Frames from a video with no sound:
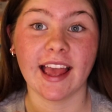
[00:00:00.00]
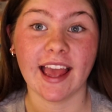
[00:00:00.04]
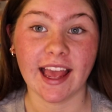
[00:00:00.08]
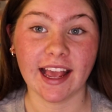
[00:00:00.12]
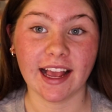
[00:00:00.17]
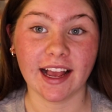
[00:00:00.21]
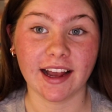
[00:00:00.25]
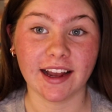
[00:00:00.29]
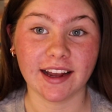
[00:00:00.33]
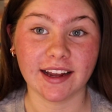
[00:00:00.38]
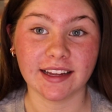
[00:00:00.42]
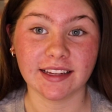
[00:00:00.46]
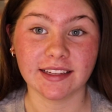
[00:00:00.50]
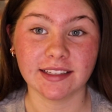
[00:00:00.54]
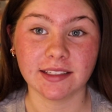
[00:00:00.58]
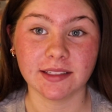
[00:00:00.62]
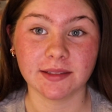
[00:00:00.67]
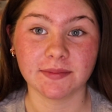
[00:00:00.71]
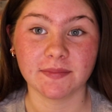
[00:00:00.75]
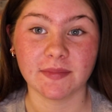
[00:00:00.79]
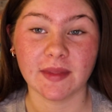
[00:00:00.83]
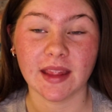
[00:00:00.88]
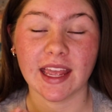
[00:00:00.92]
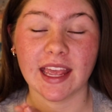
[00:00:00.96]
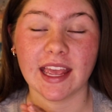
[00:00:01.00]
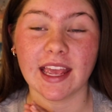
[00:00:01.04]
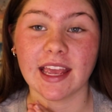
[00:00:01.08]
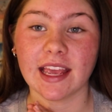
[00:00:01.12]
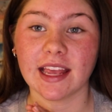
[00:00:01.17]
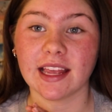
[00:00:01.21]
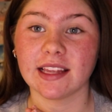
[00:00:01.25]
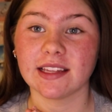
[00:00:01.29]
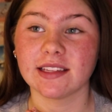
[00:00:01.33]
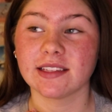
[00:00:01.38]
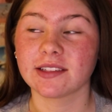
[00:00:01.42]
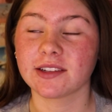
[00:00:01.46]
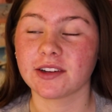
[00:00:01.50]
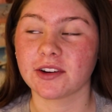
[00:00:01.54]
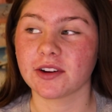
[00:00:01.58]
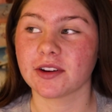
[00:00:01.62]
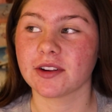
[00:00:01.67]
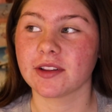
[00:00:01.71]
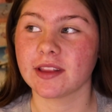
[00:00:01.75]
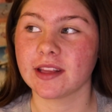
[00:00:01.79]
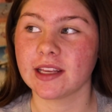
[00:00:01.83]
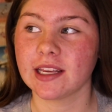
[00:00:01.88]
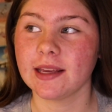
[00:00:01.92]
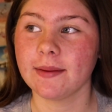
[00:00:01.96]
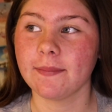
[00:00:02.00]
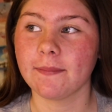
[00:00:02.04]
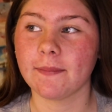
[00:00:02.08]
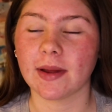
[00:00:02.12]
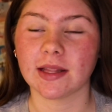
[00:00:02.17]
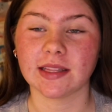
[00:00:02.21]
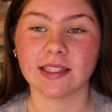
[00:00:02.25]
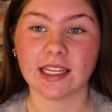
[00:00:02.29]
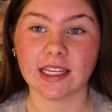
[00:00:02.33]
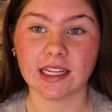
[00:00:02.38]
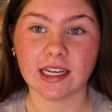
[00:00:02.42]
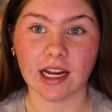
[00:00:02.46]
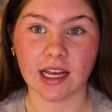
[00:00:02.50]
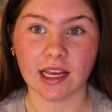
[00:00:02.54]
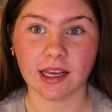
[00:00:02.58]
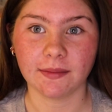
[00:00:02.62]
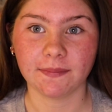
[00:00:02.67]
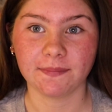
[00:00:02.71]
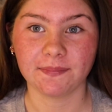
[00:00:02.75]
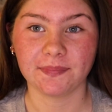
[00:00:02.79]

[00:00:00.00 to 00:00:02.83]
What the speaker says: Hey guys, it is currently Monday night,